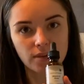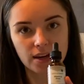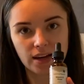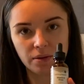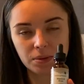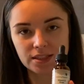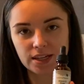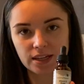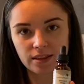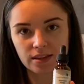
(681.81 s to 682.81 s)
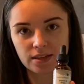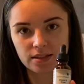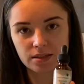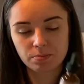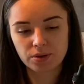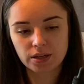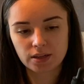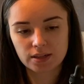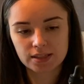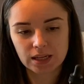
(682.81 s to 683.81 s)
I have been taking this
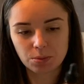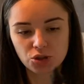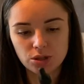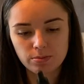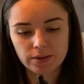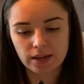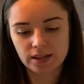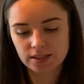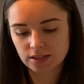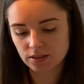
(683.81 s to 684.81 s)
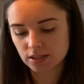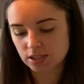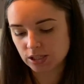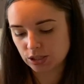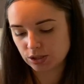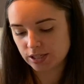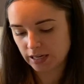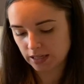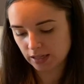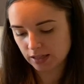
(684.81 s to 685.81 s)
pre-conception, but I still continue
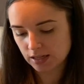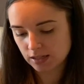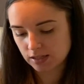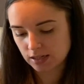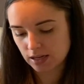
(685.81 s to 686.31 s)
taking this.